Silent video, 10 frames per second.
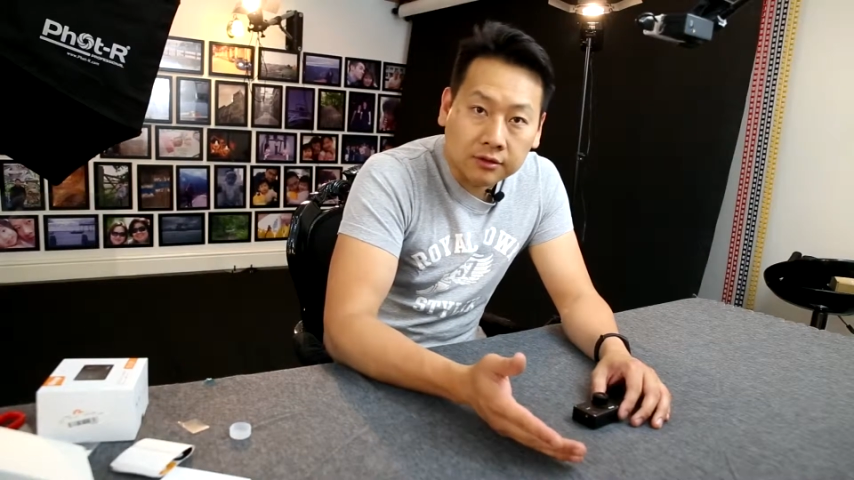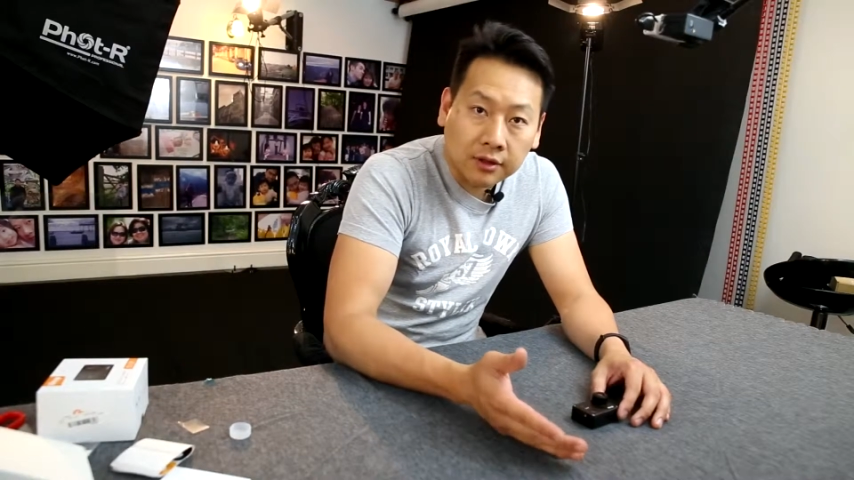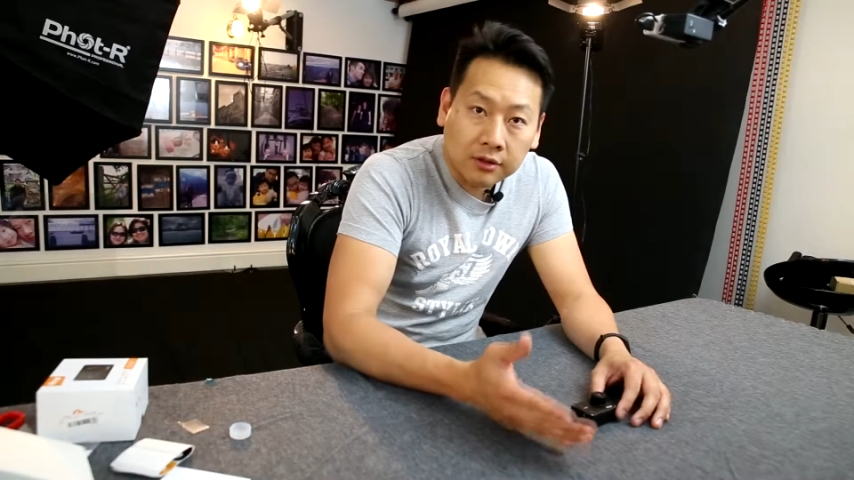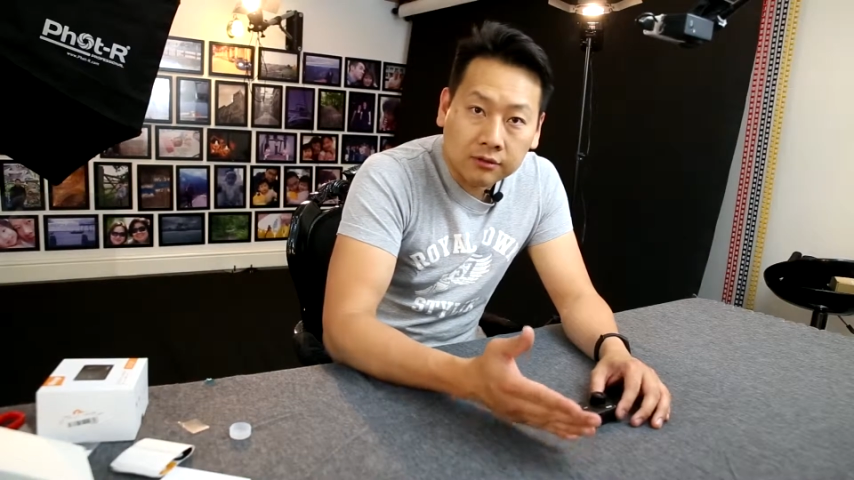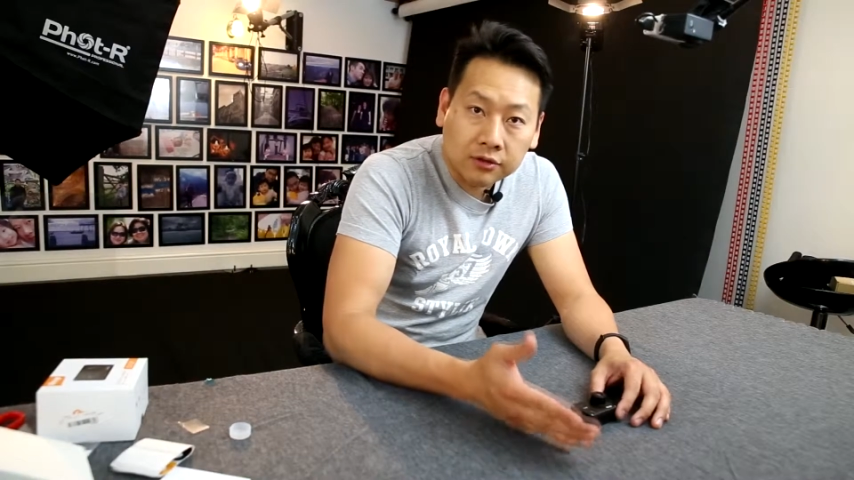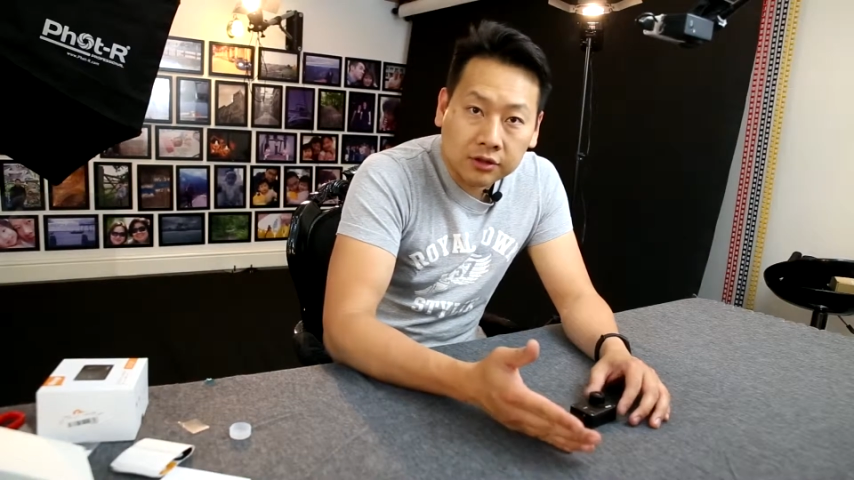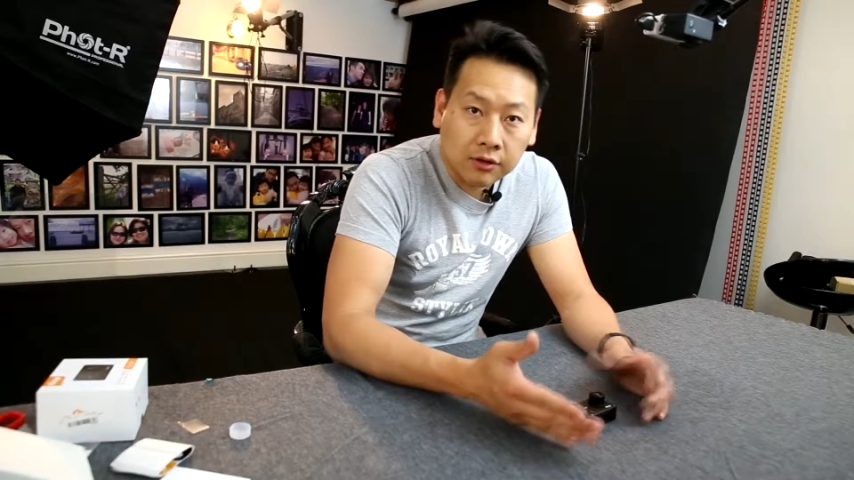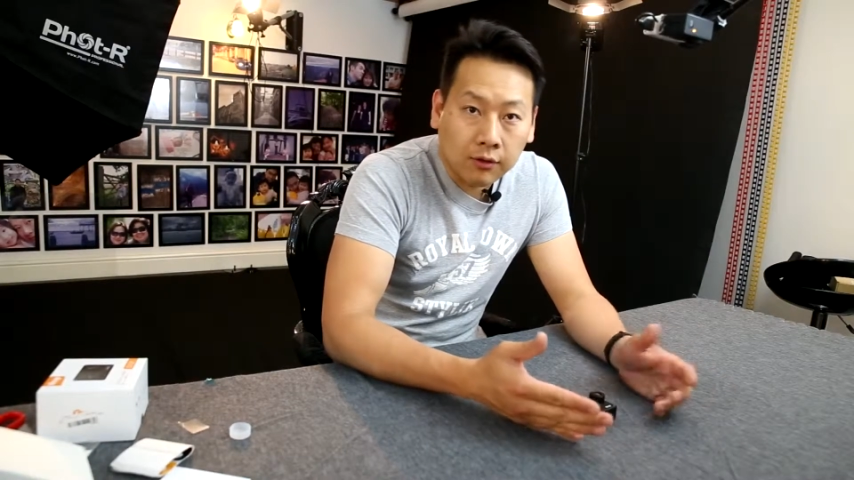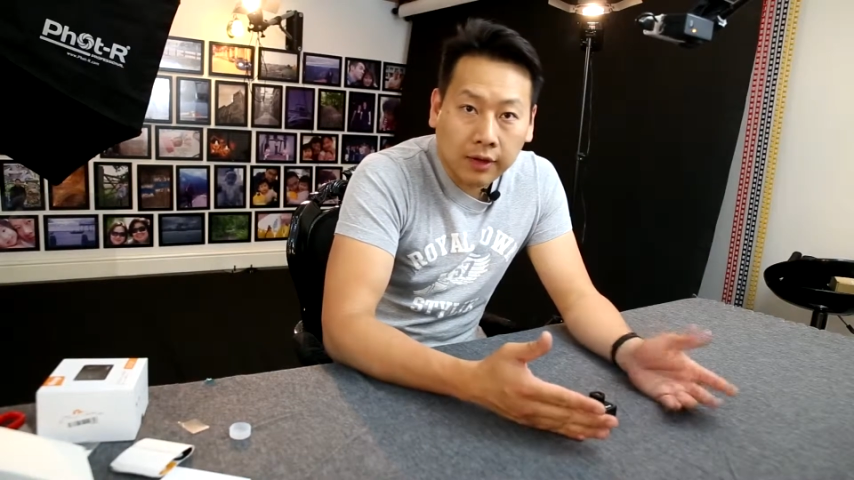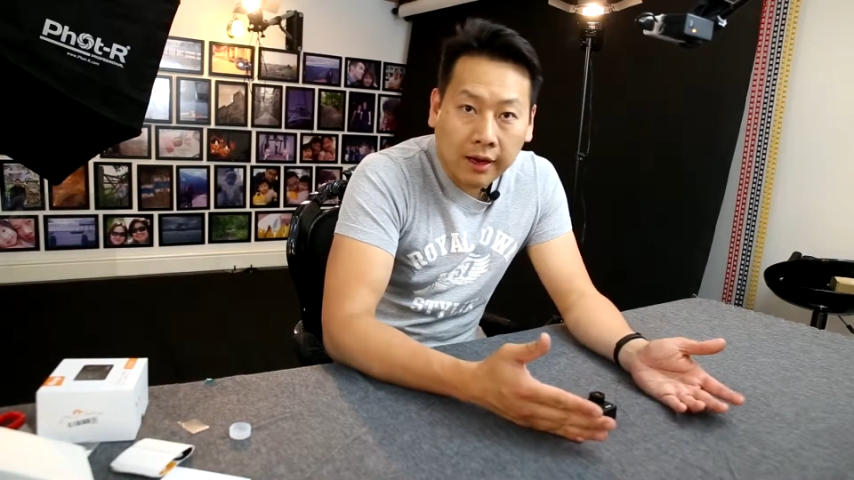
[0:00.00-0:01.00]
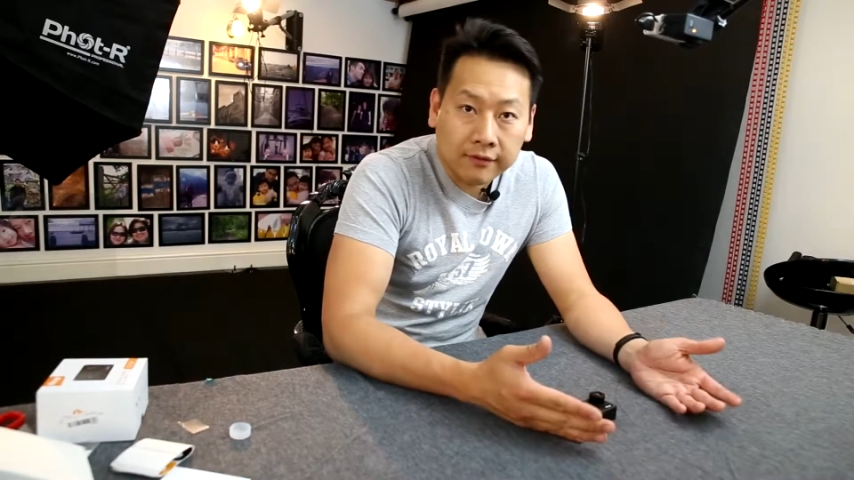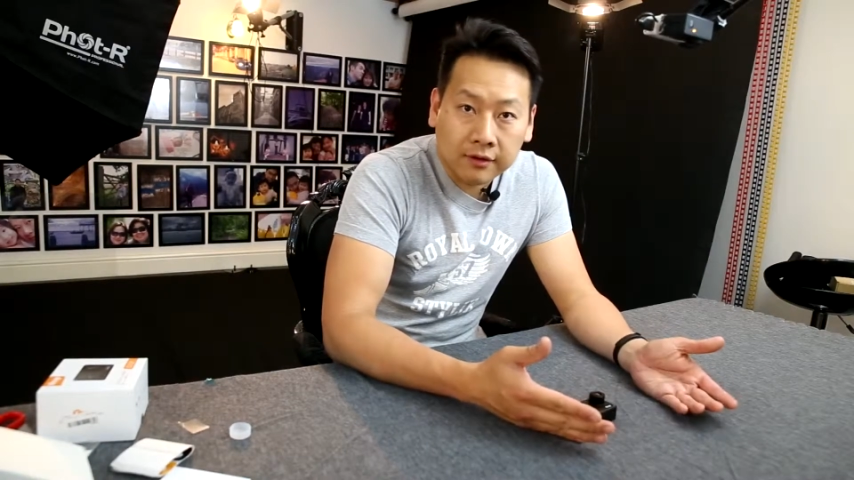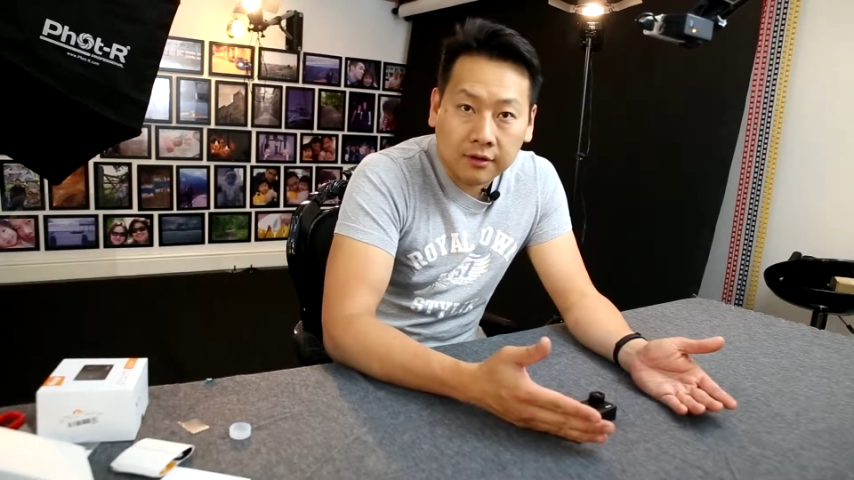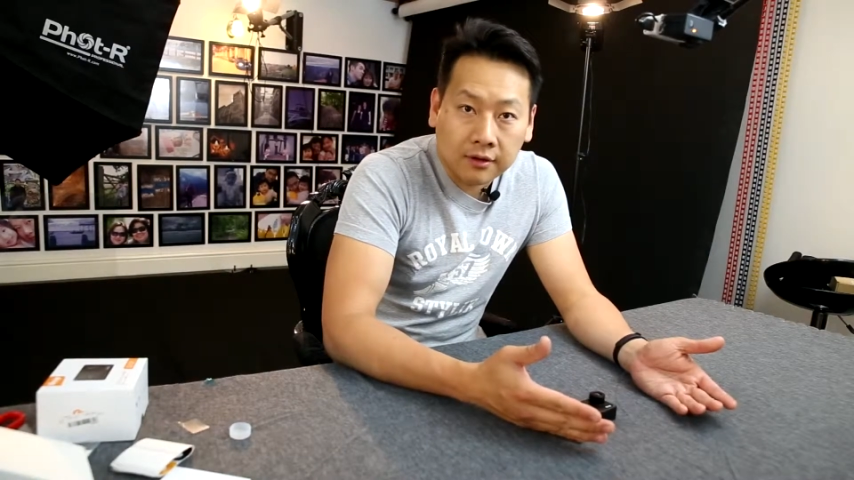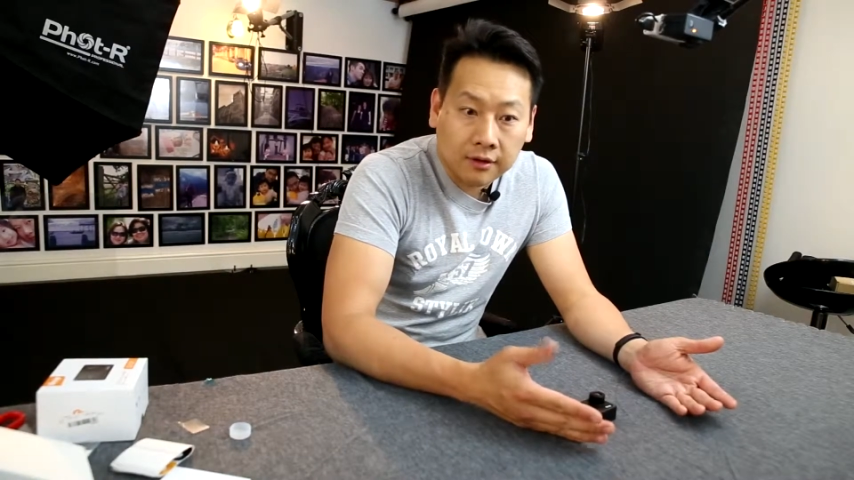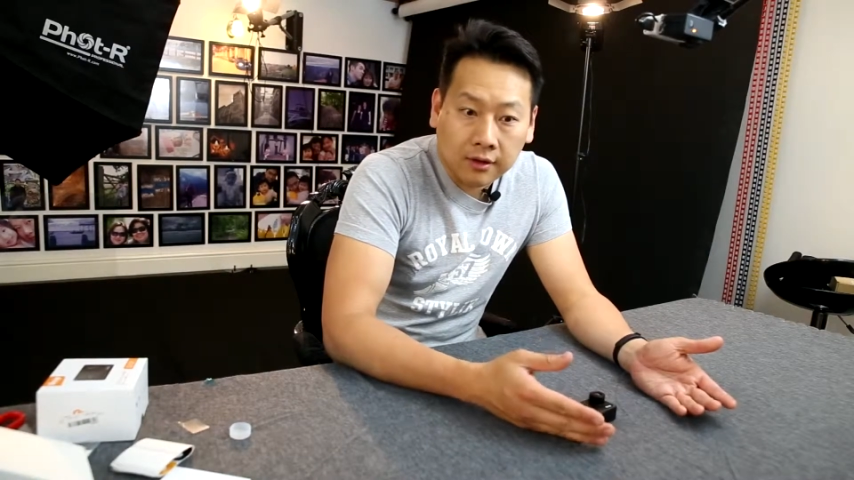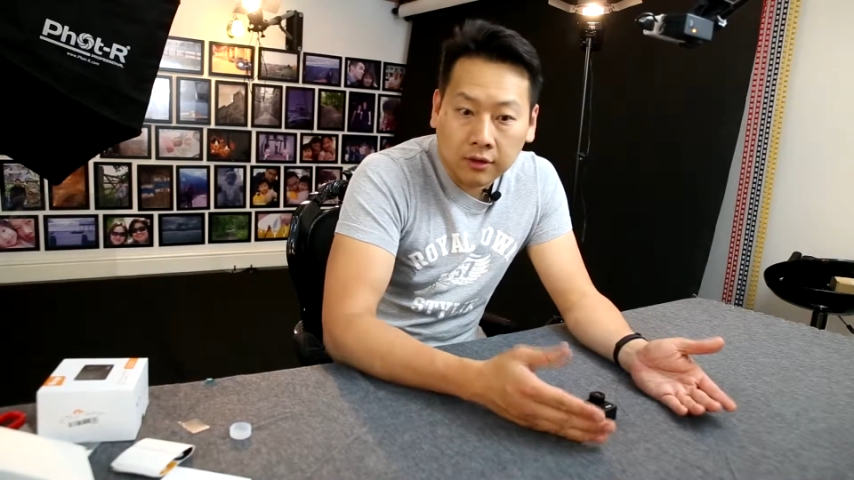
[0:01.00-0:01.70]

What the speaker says: They don't just look after